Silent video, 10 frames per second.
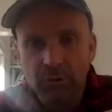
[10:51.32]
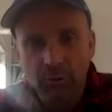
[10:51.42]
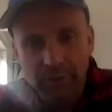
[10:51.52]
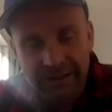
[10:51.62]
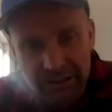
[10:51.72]
where
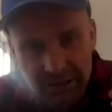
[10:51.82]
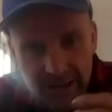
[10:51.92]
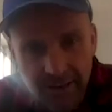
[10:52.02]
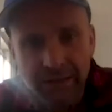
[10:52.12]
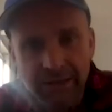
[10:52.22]
we can
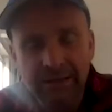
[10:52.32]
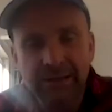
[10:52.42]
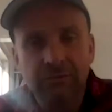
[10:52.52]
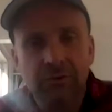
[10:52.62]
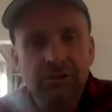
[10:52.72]
step in and
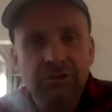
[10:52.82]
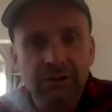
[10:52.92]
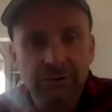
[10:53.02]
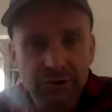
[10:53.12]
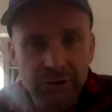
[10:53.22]
give our
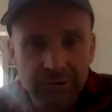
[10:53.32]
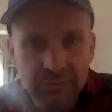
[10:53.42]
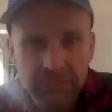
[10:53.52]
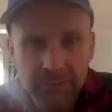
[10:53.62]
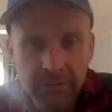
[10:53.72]
solutions.
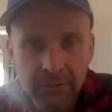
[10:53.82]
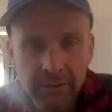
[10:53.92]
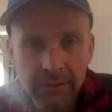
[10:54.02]
Right?